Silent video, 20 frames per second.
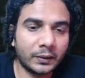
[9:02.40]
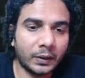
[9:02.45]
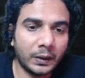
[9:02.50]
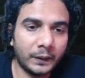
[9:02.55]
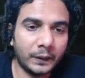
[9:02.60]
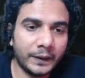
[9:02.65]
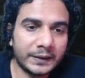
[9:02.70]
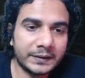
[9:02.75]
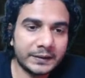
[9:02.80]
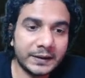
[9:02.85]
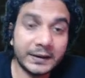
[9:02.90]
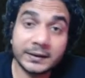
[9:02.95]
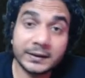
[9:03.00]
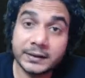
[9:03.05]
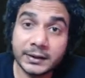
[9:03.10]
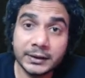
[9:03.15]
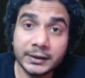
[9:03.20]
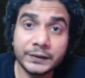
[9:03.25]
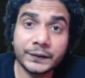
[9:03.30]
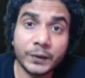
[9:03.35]
always
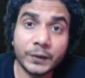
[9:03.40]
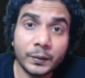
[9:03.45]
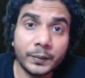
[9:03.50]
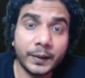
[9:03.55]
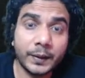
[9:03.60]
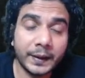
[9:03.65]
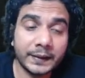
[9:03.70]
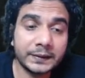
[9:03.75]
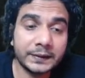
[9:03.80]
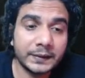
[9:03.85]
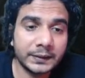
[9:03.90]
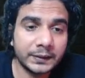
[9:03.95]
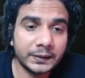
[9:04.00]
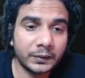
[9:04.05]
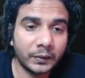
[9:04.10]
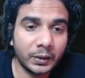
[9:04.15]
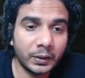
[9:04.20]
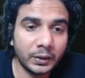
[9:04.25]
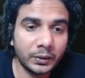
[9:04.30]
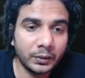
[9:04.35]
distance from X is
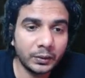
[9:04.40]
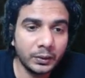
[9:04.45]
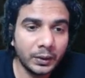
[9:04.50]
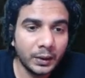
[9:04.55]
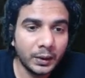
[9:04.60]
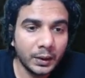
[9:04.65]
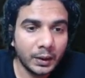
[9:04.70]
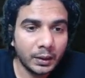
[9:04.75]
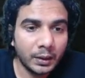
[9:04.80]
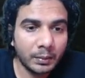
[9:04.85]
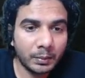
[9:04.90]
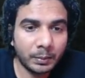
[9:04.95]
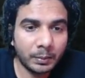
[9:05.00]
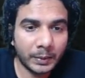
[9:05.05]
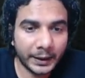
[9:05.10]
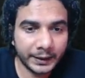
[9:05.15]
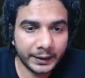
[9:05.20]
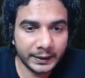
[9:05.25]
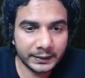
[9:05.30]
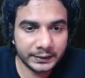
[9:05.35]
equal to
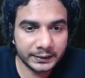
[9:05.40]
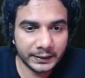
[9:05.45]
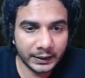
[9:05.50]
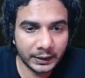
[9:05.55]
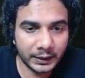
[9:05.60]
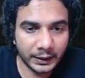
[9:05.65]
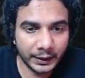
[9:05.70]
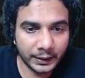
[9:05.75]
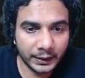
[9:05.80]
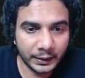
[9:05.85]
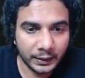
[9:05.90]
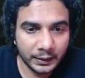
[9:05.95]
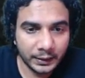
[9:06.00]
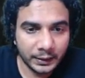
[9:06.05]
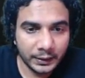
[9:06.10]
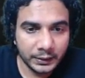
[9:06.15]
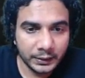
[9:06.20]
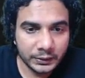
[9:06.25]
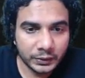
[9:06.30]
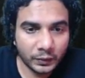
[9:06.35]
minus k line.
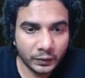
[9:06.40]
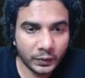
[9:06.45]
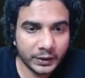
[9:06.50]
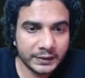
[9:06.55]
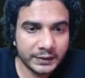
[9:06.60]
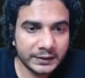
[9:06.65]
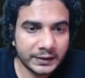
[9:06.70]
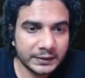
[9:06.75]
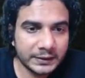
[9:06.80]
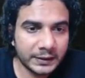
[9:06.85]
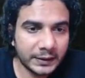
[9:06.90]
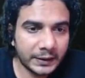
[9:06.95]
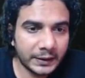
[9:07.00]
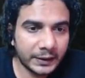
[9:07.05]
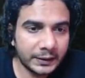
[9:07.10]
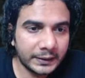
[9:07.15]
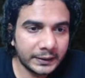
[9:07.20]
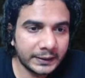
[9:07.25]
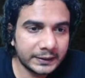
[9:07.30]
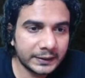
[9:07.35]
So what is this
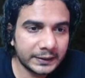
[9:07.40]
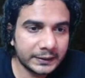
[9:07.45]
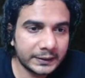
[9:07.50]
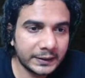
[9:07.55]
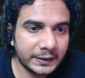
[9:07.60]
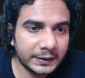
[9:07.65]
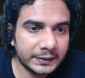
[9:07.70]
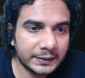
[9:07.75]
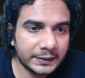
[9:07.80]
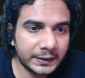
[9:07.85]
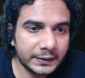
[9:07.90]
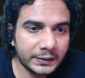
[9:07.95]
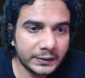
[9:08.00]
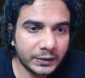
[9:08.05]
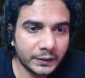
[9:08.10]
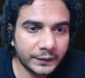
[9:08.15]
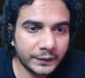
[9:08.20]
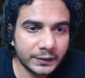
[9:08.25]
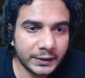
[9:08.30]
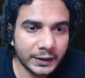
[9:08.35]
written? This is distance
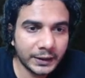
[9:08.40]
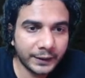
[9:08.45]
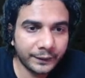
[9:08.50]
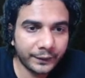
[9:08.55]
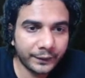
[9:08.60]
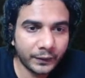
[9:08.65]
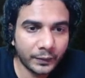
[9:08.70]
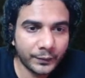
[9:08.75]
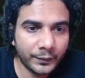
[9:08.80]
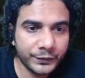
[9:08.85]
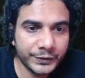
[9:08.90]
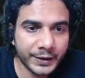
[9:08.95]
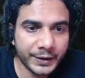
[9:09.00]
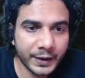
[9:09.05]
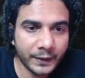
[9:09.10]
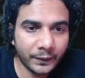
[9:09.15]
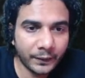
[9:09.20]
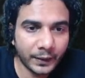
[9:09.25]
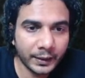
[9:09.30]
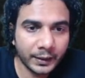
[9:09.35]
of Z from
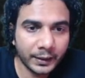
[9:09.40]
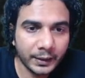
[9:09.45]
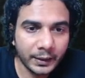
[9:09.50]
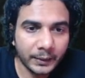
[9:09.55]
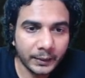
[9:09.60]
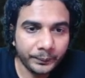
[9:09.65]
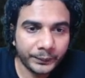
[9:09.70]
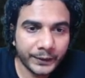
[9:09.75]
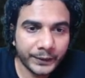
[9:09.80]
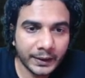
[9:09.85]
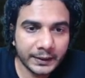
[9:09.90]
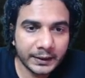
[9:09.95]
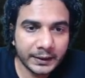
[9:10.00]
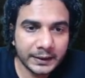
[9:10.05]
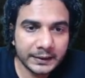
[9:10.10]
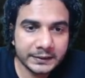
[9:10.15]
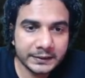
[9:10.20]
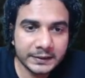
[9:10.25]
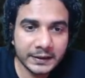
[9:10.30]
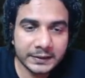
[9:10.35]
Z1, and that
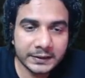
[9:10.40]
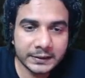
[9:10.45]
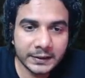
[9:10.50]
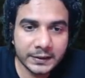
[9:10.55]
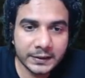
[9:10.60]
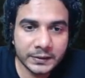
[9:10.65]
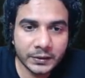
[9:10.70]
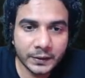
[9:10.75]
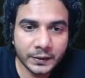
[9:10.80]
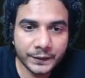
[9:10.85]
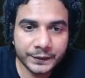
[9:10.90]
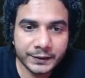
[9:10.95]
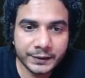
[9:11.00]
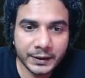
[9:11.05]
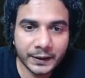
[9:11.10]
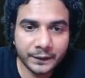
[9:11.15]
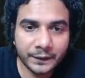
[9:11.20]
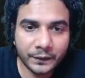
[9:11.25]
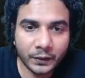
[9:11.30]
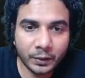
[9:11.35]
is distance of
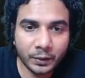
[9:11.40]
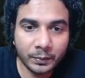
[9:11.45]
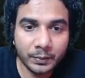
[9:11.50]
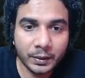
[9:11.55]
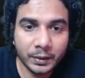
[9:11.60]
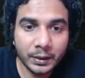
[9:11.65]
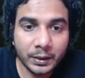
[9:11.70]
Z from